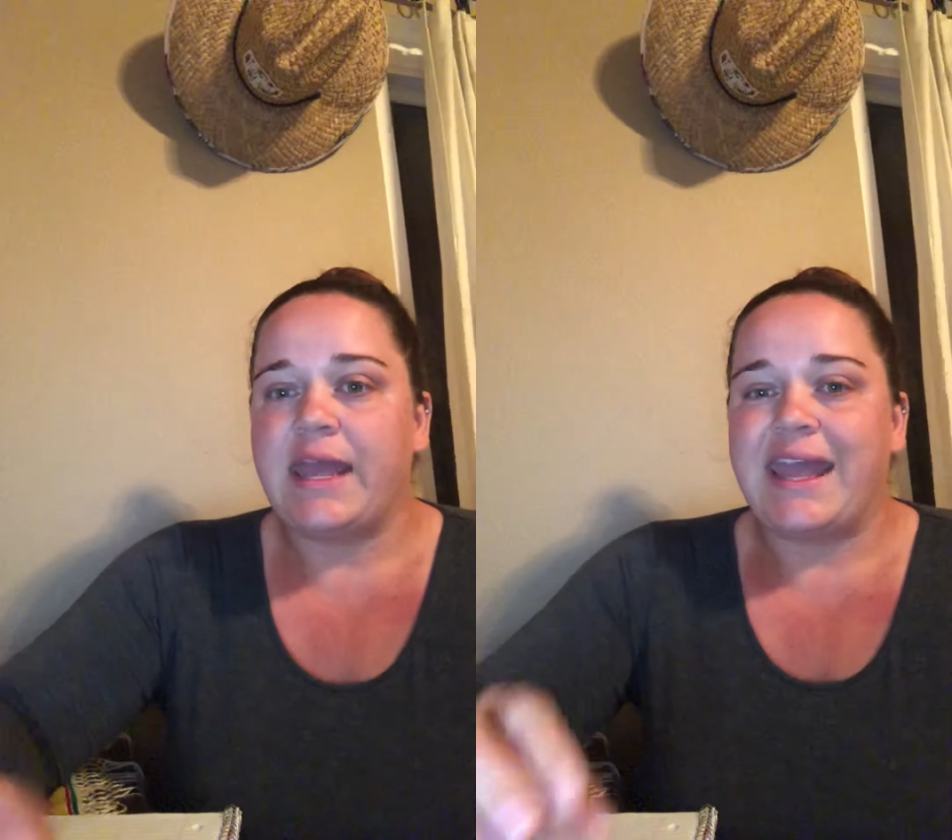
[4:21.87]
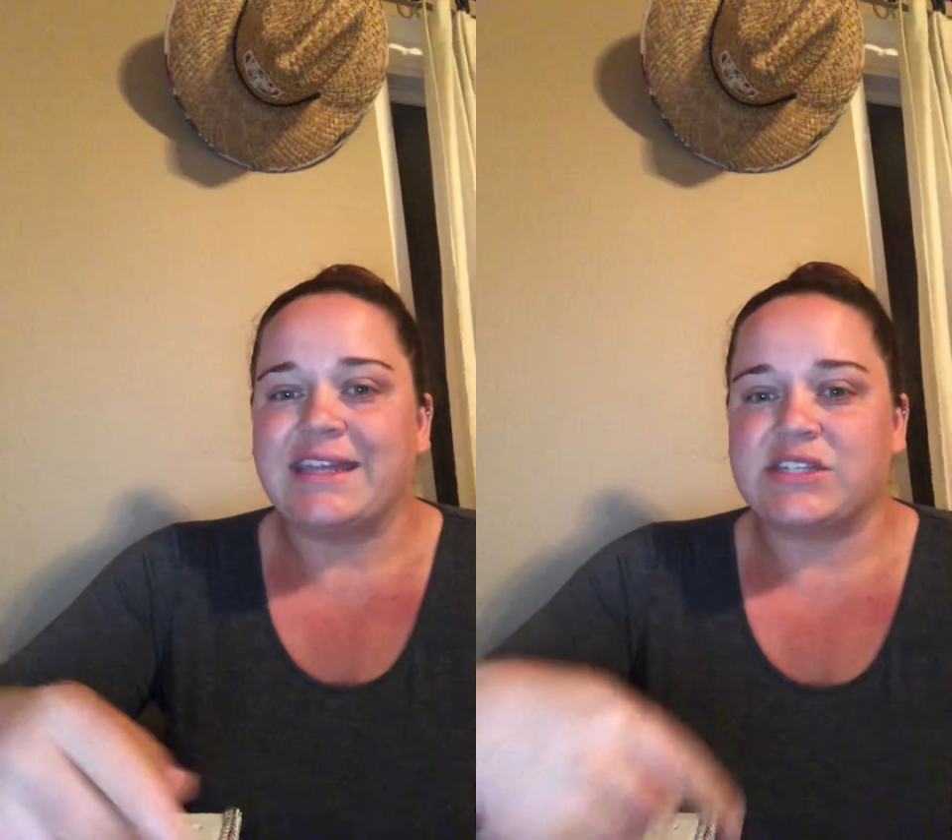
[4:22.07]

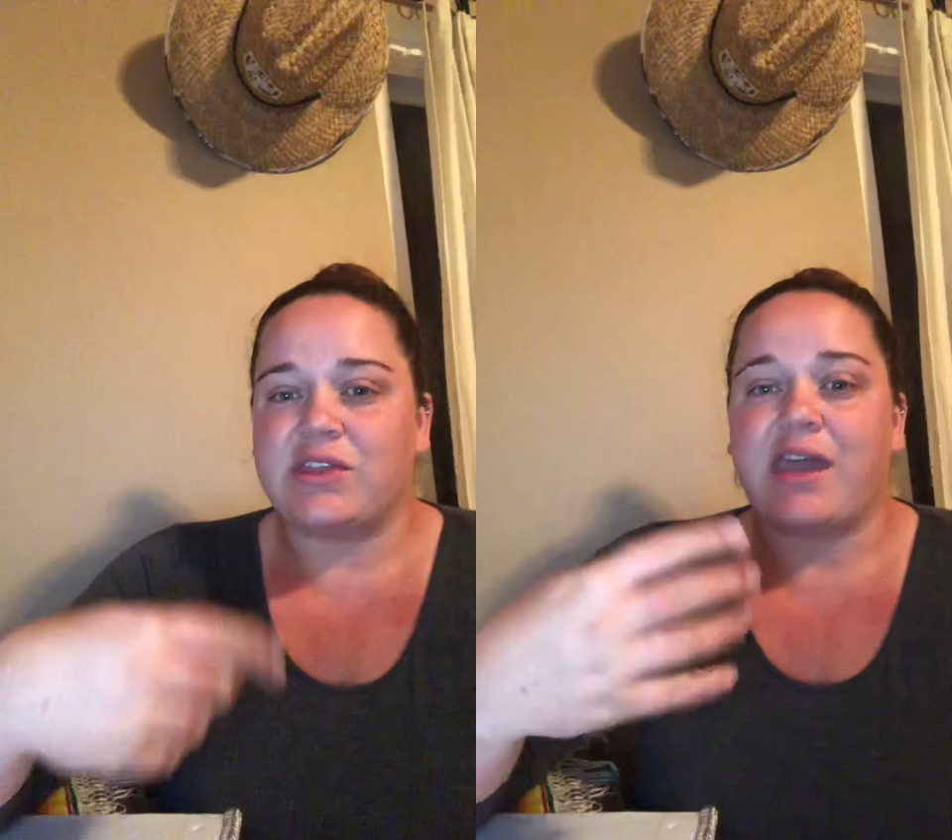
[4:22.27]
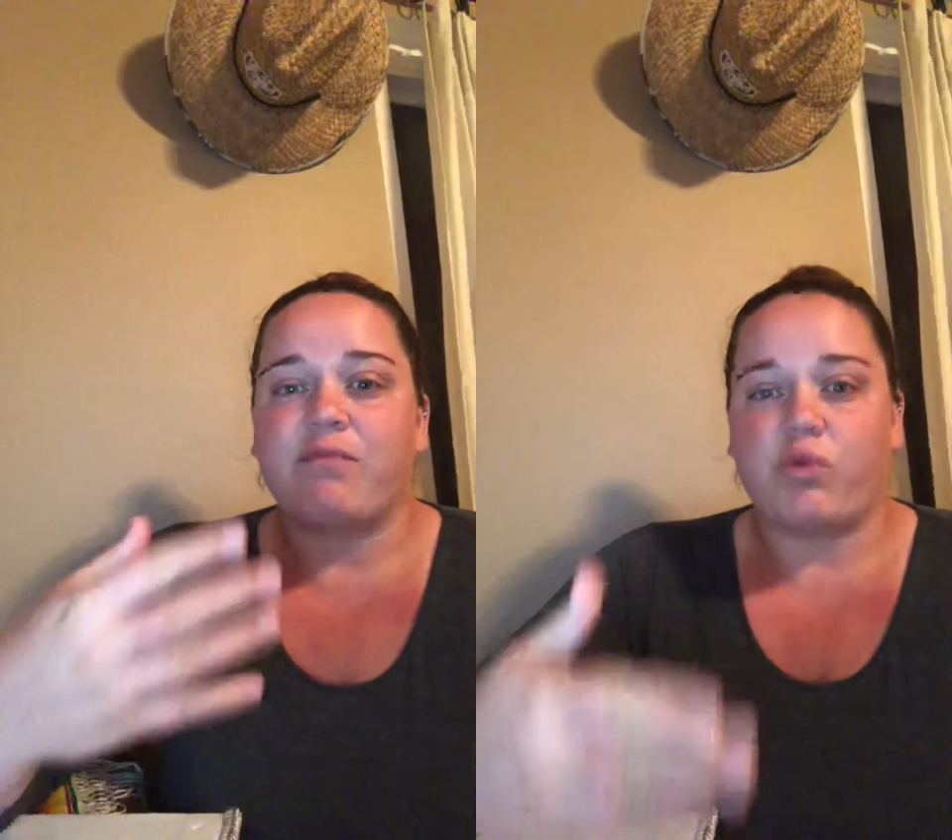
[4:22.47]
and so
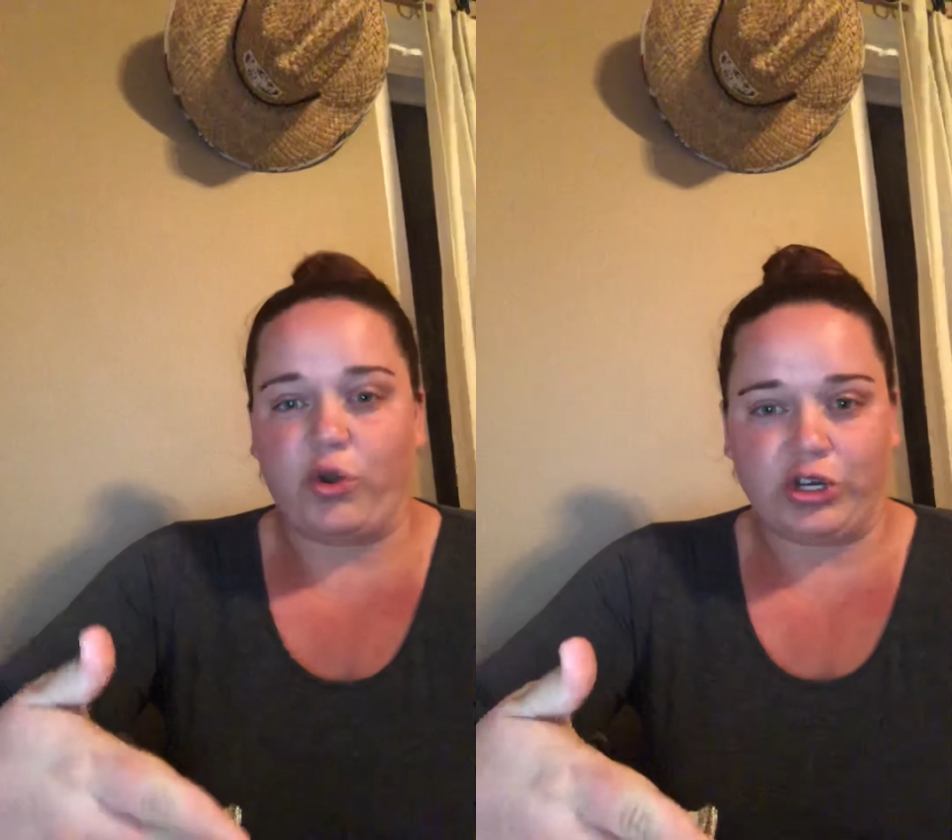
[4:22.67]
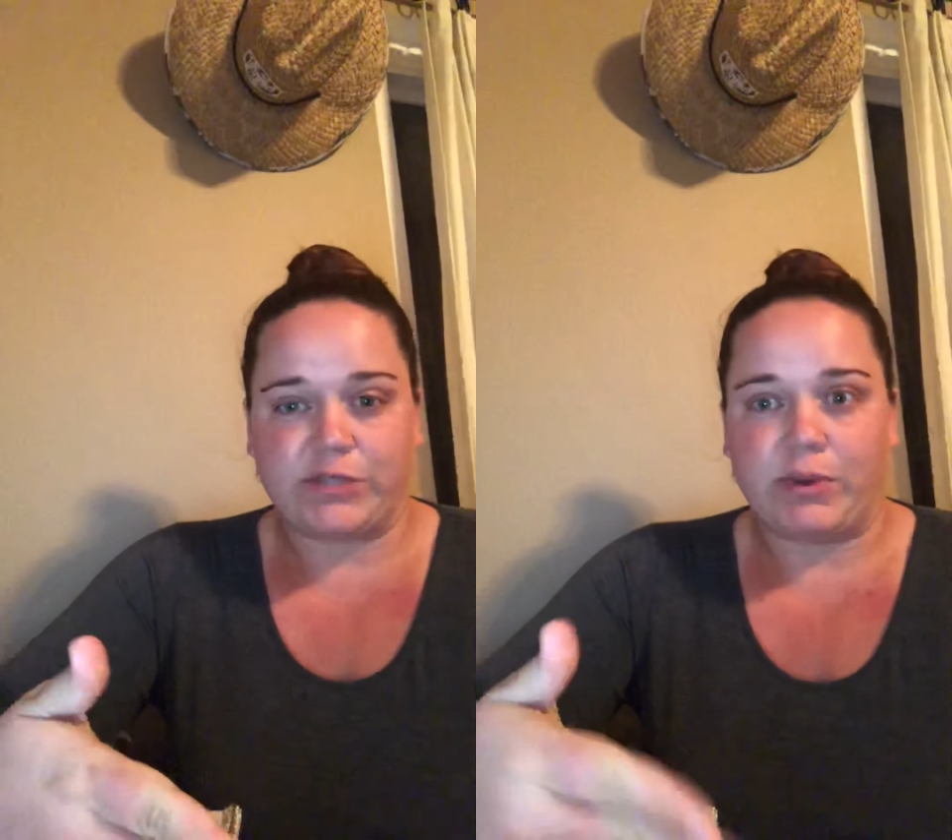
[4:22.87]
they have more
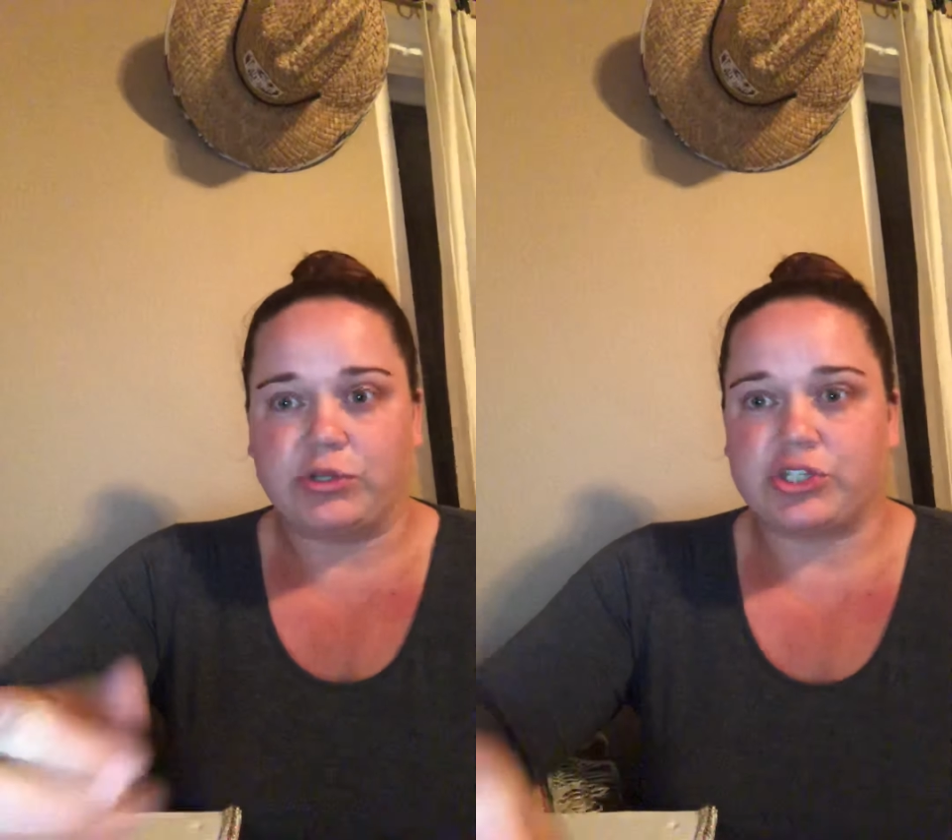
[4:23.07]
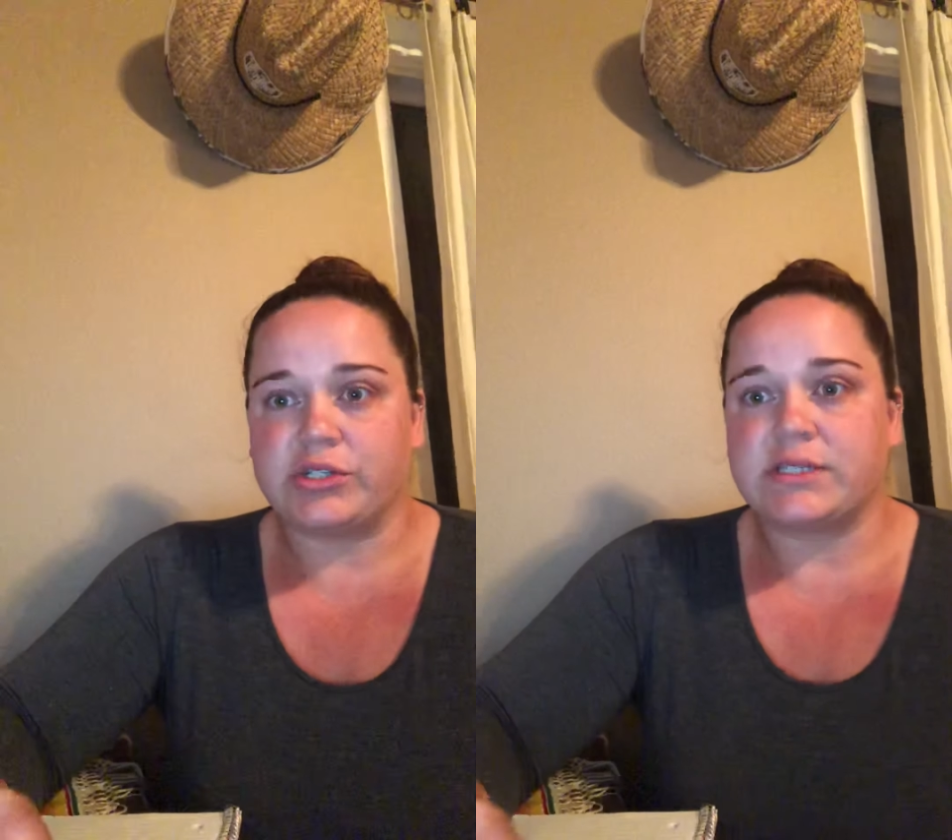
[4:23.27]

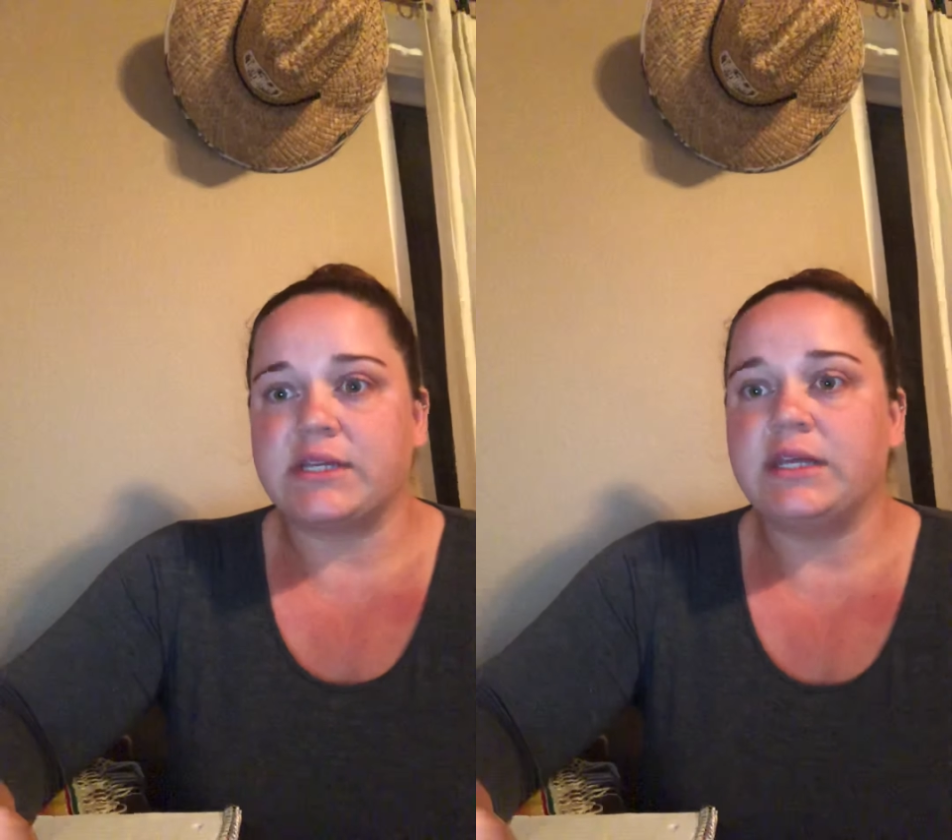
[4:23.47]
exposures.